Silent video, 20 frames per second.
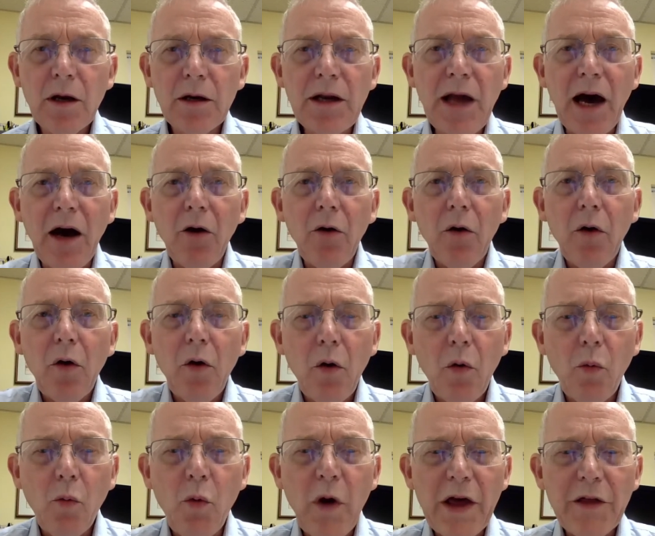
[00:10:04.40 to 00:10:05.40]
Now,
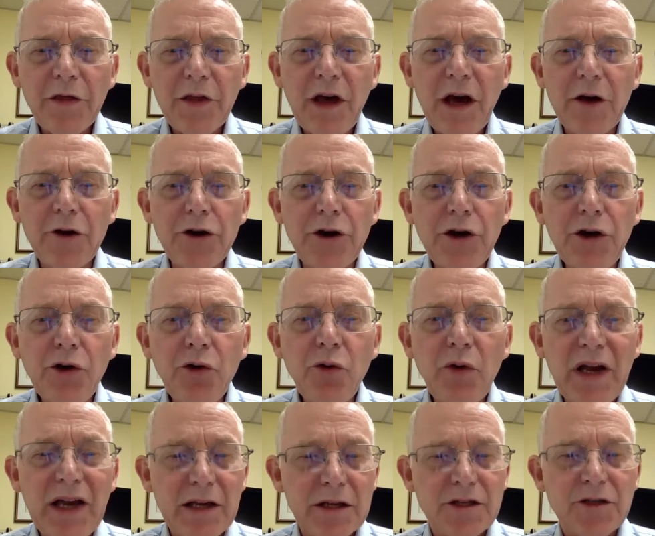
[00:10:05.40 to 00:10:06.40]
with a
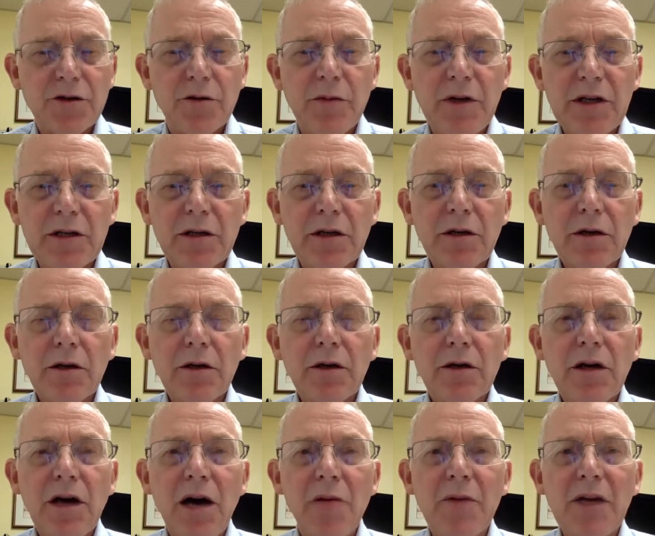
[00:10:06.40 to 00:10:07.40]
new instrument
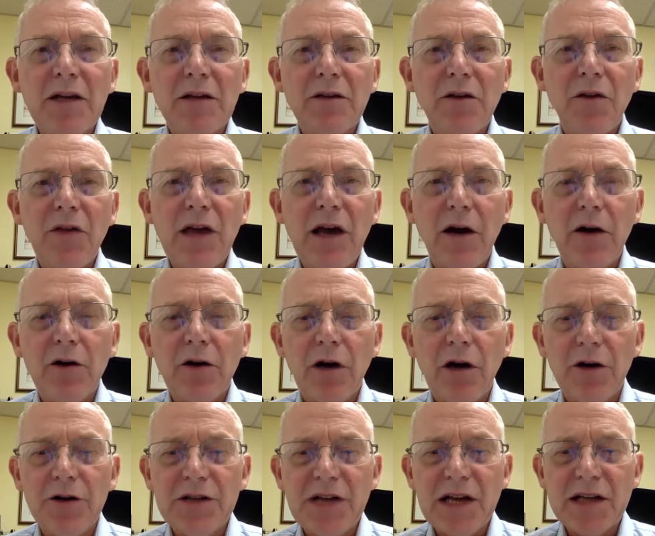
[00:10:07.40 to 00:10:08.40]
coming to the
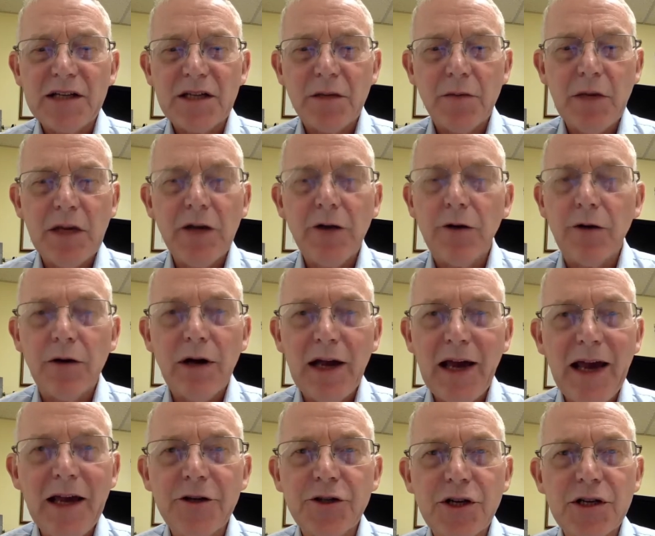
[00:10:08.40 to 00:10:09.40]
Alcohol Test Committee or
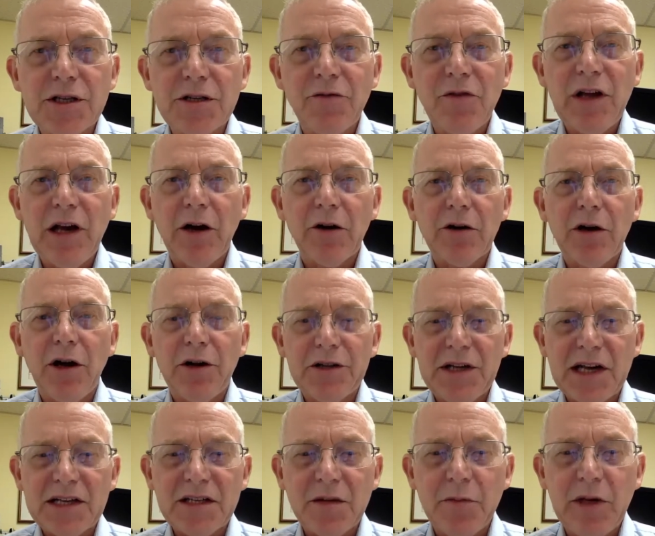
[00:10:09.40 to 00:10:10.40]
agents of the Alcohol
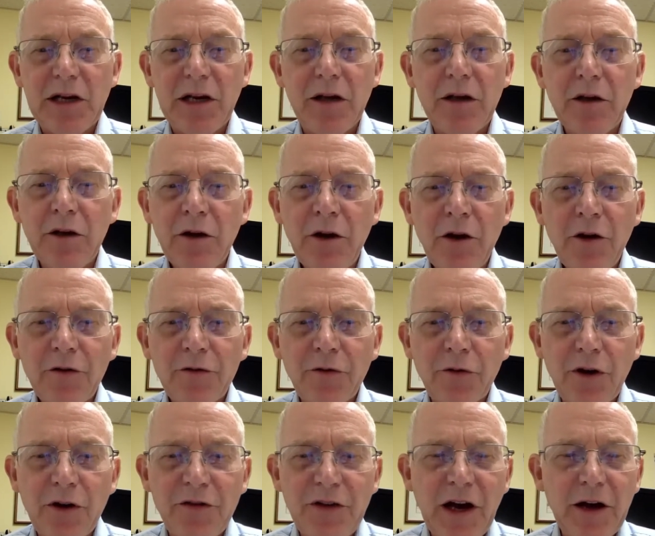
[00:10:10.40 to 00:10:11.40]
Test Committee
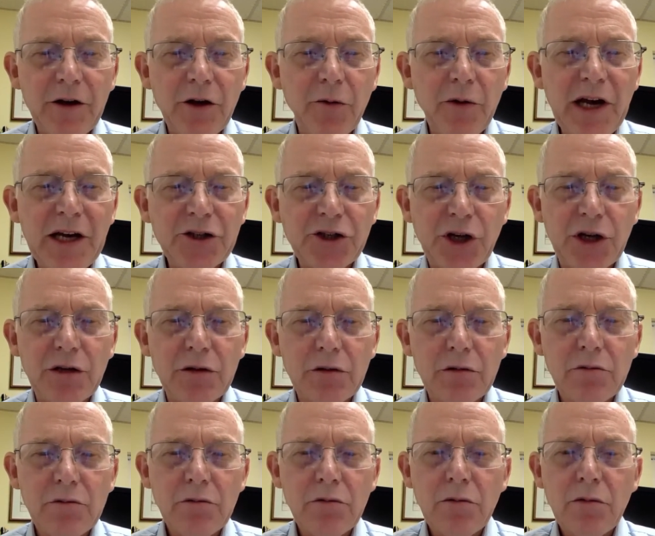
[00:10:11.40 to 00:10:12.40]
for evaluation,
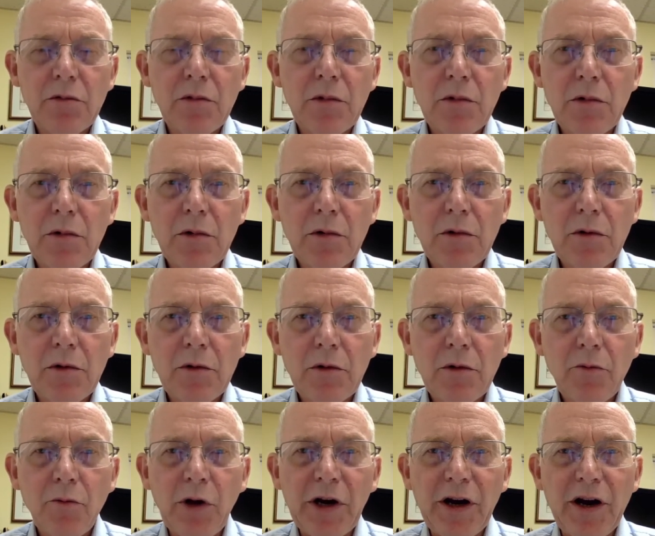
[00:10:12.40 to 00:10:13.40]

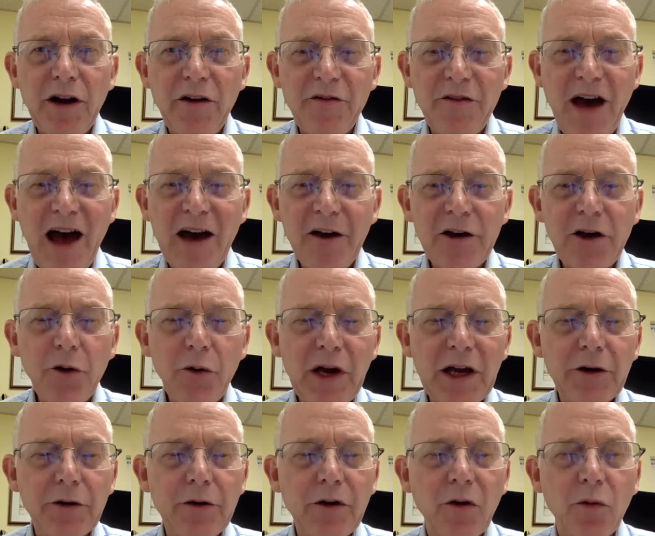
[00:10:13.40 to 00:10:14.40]
when an
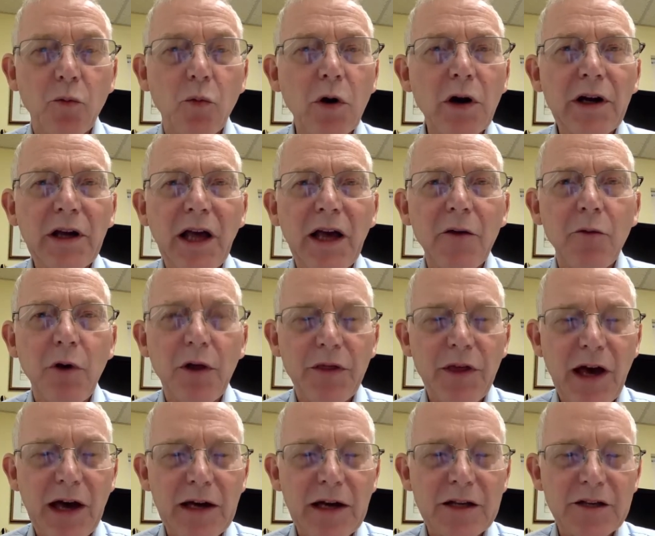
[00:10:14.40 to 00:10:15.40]
evaluator is working with
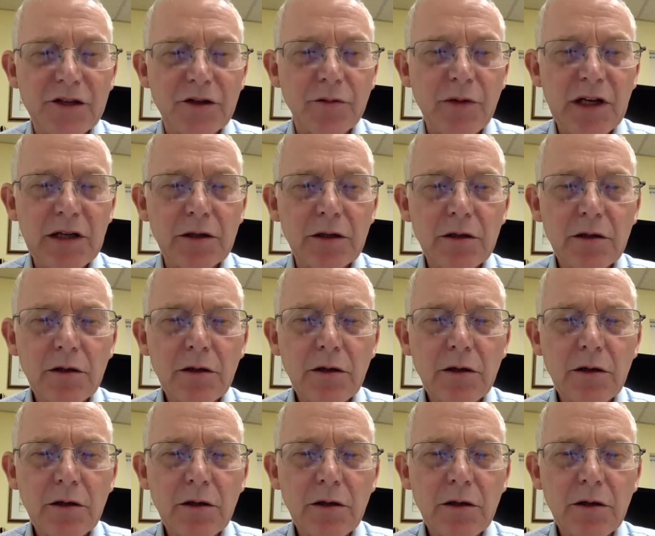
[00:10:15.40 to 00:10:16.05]
that instrument,